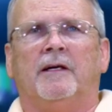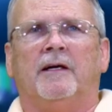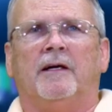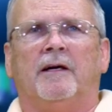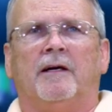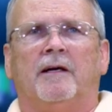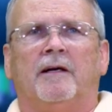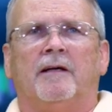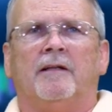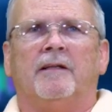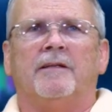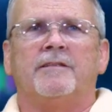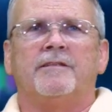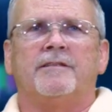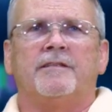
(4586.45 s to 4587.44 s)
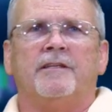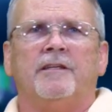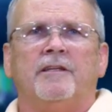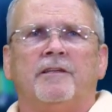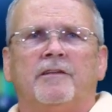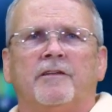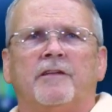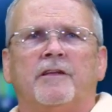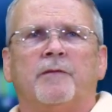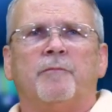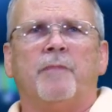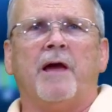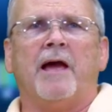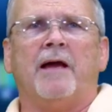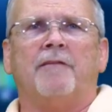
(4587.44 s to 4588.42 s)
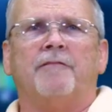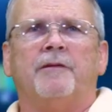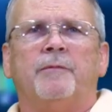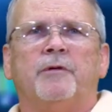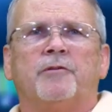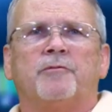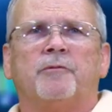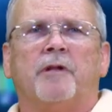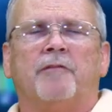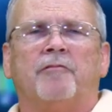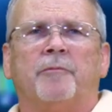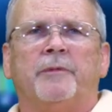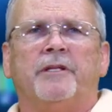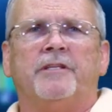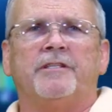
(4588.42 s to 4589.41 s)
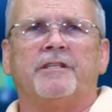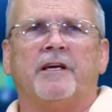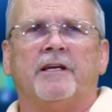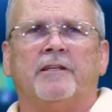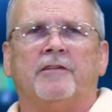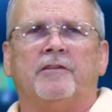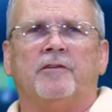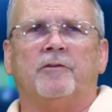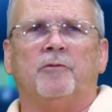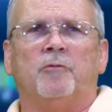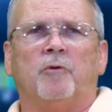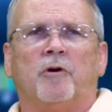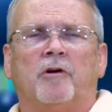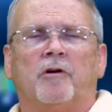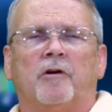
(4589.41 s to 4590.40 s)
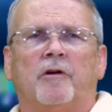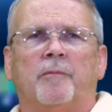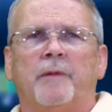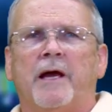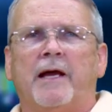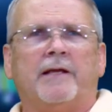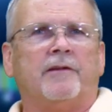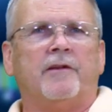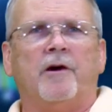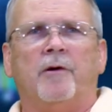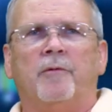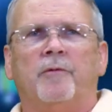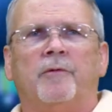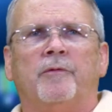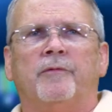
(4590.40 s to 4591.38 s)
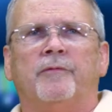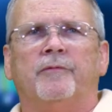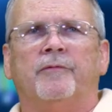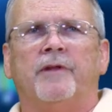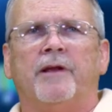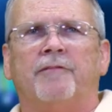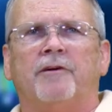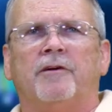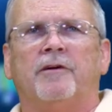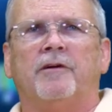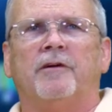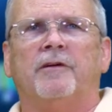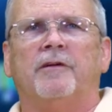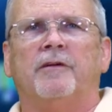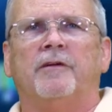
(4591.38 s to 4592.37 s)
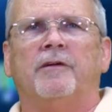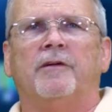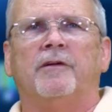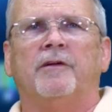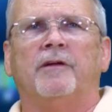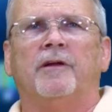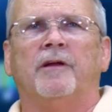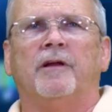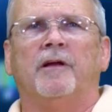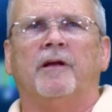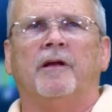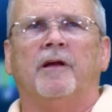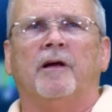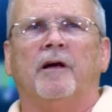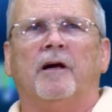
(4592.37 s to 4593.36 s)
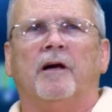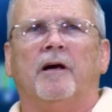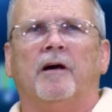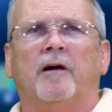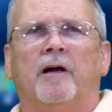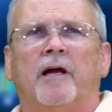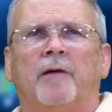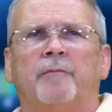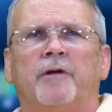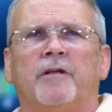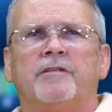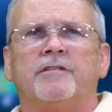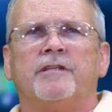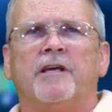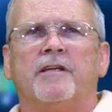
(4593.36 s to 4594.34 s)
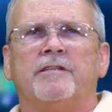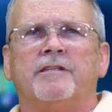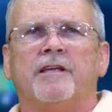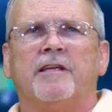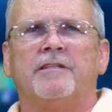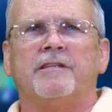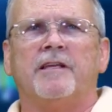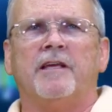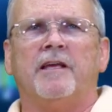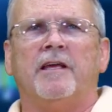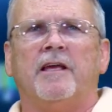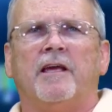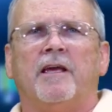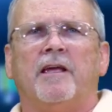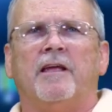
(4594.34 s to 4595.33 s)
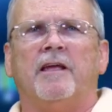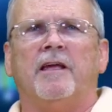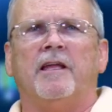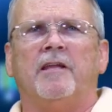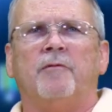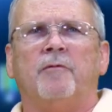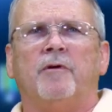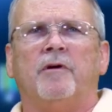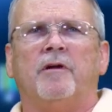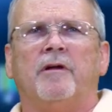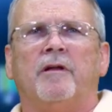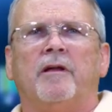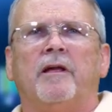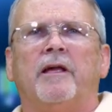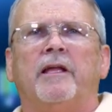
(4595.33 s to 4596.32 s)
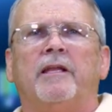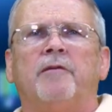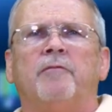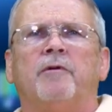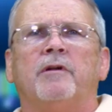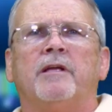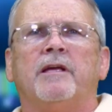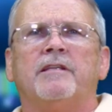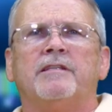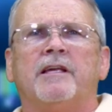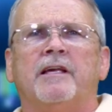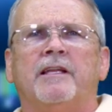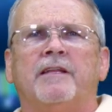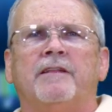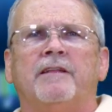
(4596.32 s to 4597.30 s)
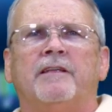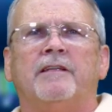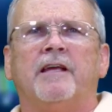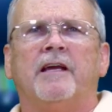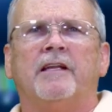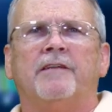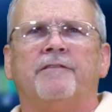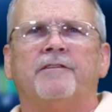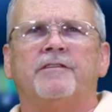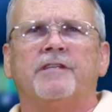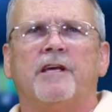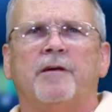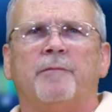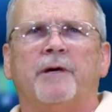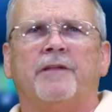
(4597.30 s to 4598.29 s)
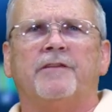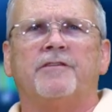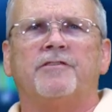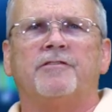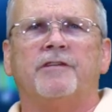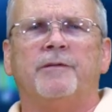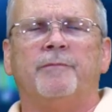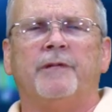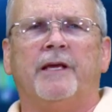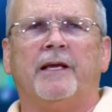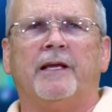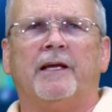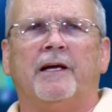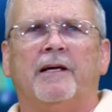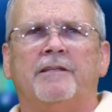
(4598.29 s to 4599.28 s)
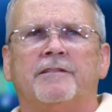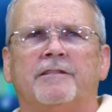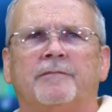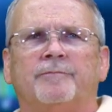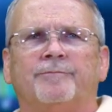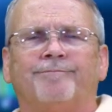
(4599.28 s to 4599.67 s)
Let's see. You think vMix will ever be designed to work on a Mac? No, never. Amnon says, has anyone had anything negative to say about the Stream Deck guys?